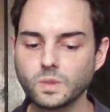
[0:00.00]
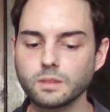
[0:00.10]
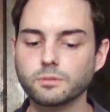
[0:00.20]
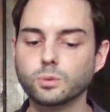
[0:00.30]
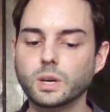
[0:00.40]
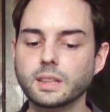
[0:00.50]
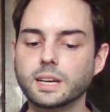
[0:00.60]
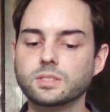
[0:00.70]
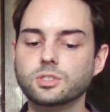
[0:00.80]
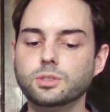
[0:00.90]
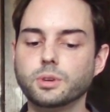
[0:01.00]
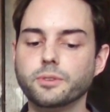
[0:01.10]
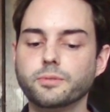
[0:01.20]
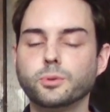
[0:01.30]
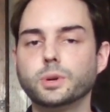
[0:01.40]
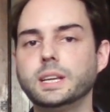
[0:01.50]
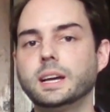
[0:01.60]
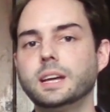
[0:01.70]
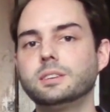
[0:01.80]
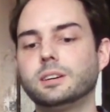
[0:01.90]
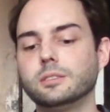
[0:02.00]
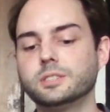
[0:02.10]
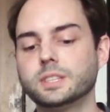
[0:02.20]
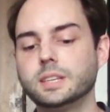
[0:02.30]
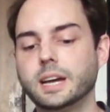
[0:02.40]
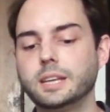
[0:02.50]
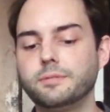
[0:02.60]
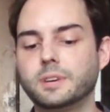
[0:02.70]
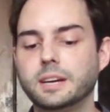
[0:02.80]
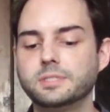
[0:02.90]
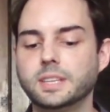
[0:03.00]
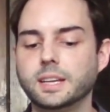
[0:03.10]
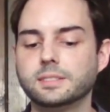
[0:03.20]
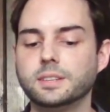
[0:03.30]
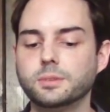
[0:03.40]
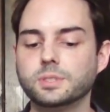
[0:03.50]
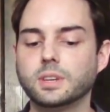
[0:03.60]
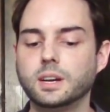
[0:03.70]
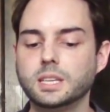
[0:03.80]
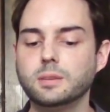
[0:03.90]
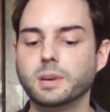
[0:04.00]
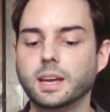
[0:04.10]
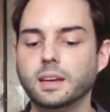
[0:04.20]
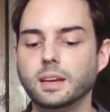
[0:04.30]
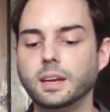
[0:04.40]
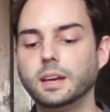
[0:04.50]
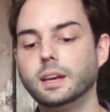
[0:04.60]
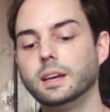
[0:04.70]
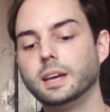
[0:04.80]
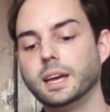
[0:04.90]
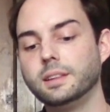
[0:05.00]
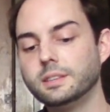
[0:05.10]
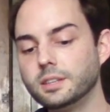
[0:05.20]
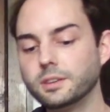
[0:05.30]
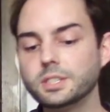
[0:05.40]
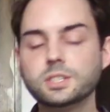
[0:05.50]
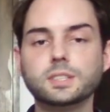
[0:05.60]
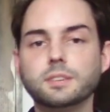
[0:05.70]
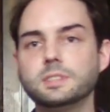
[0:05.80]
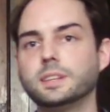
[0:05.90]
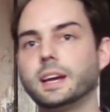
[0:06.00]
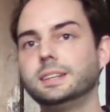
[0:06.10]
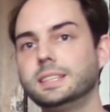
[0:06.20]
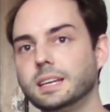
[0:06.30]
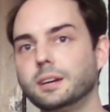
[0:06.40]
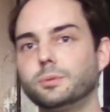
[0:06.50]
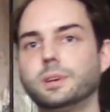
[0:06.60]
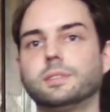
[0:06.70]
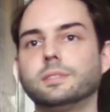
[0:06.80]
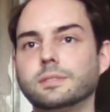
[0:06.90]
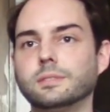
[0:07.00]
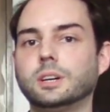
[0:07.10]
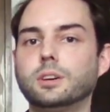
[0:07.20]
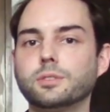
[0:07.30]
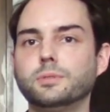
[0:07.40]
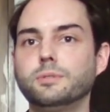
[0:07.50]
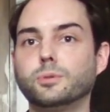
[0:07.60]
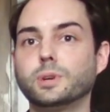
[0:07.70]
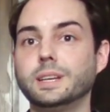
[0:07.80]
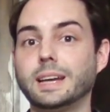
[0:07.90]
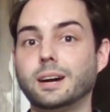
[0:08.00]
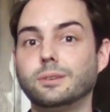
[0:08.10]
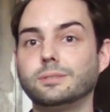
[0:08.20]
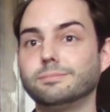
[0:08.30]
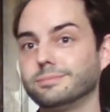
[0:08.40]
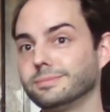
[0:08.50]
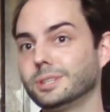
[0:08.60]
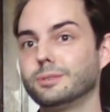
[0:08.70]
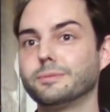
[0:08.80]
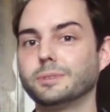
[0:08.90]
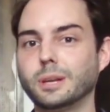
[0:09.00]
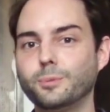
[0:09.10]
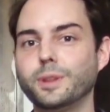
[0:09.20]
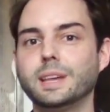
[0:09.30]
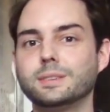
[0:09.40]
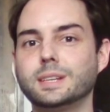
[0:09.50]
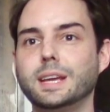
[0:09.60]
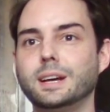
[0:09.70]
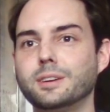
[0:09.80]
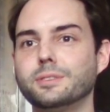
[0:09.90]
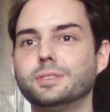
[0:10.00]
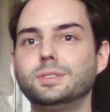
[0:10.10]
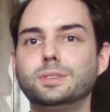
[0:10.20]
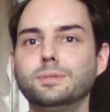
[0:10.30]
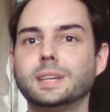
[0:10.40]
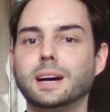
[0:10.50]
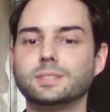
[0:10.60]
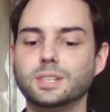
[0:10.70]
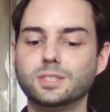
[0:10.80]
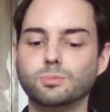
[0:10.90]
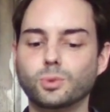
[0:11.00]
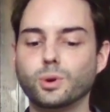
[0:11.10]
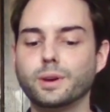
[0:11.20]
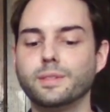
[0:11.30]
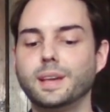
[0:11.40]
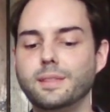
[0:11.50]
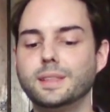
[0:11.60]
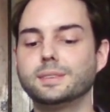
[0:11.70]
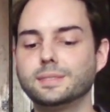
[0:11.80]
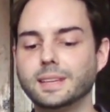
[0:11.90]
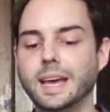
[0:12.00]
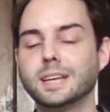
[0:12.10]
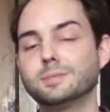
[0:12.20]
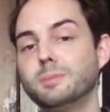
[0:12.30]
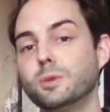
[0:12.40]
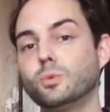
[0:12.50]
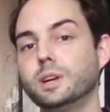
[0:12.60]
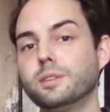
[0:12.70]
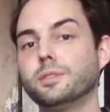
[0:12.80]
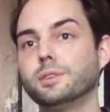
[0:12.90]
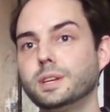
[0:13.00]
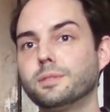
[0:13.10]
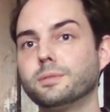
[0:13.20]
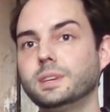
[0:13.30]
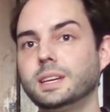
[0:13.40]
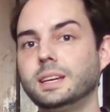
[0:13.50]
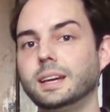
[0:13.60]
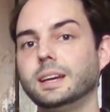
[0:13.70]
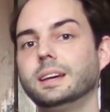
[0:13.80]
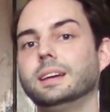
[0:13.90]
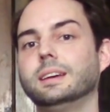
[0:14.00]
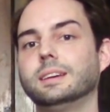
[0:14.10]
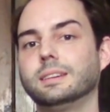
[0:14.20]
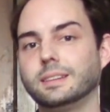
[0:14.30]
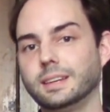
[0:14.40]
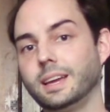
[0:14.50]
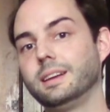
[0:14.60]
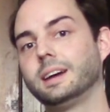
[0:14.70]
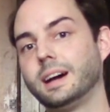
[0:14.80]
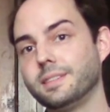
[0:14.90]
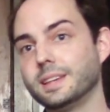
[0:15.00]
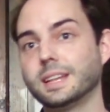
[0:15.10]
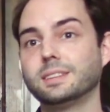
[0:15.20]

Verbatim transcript: for $1,249.95, and it was on eBay. And, you know, this just gives you an idea with Hulk 340 now going for like $1,800 to $2,000. It's more than this X-Men 133. And I think that